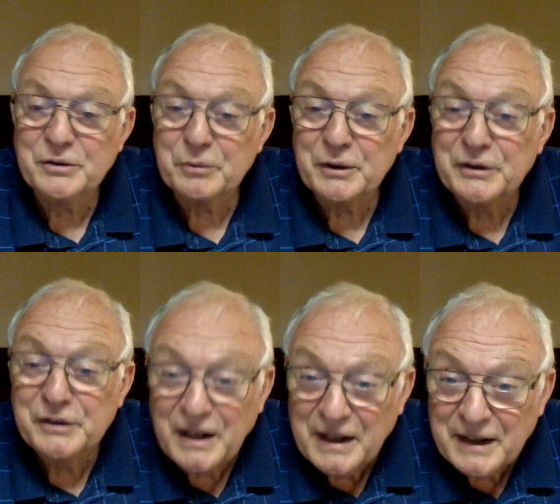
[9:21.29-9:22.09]
they were
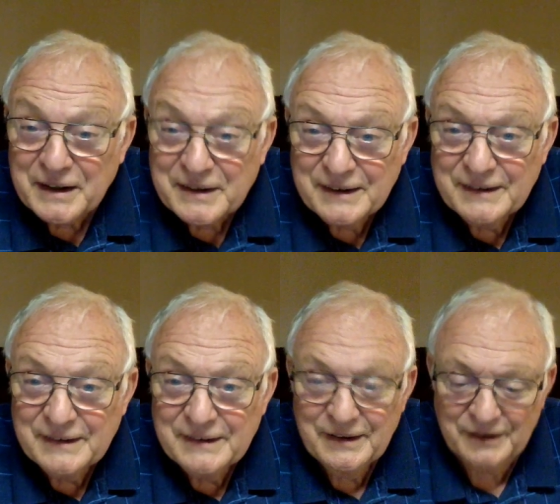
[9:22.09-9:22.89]
not
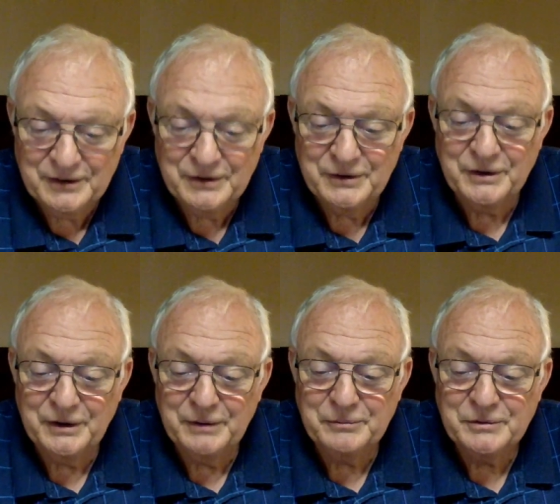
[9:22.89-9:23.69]
on good
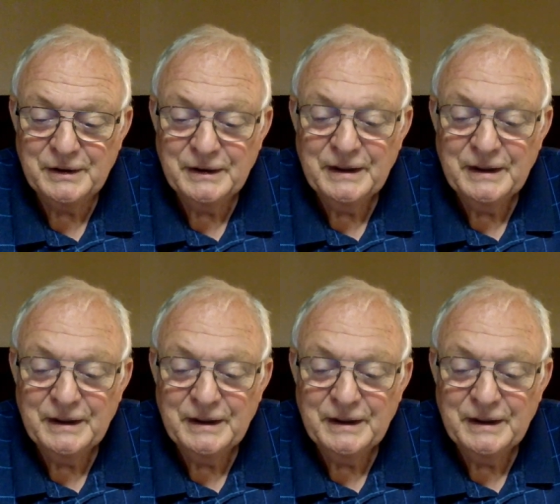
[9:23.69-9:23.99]
terms,